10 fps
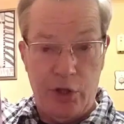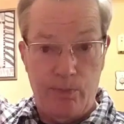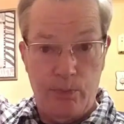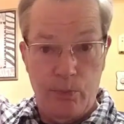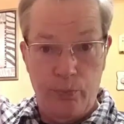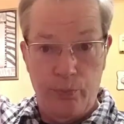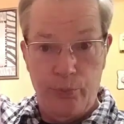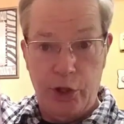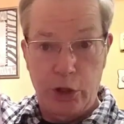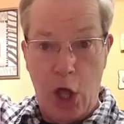the,
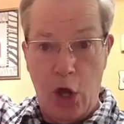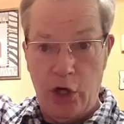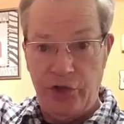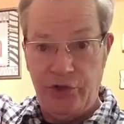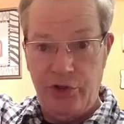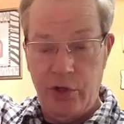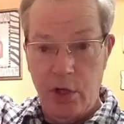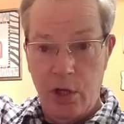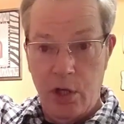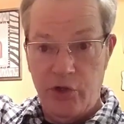the longest
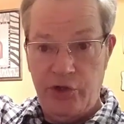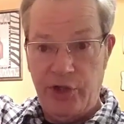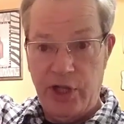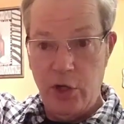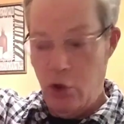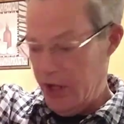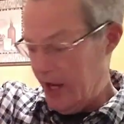single